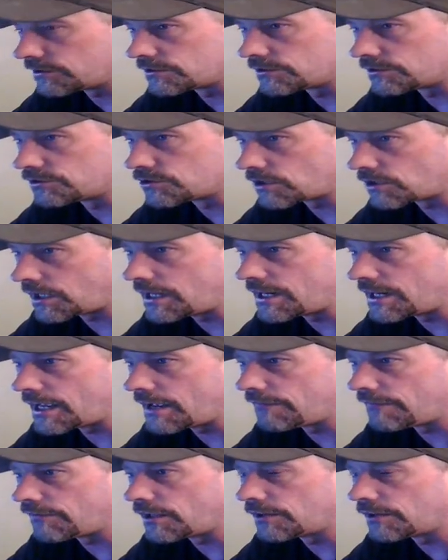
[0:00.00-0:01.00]
try to
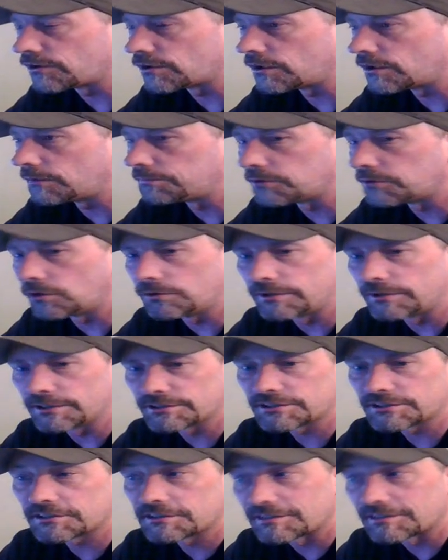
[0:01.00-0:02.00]
have Heather upload
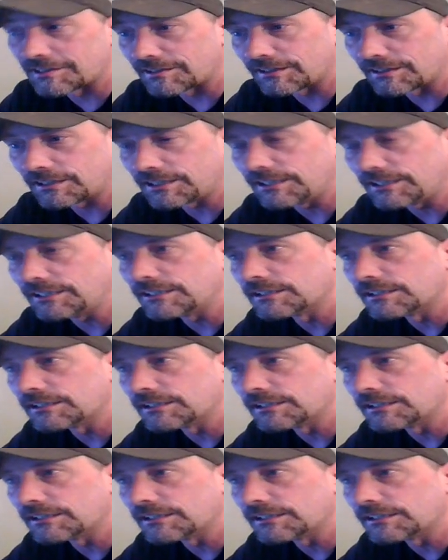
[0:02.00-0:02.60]
this tonight,